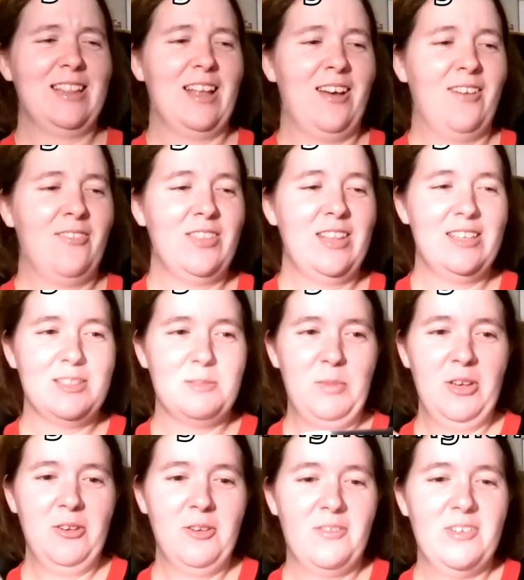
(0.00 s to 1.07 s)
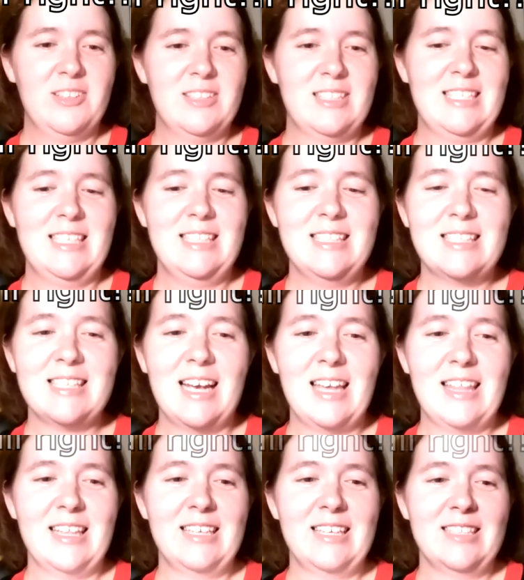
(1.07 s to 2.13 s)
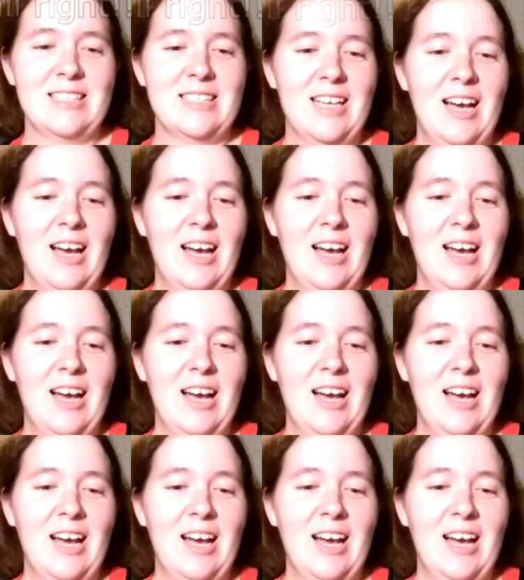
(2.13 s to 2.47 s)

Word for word: love these beautiful tins like this.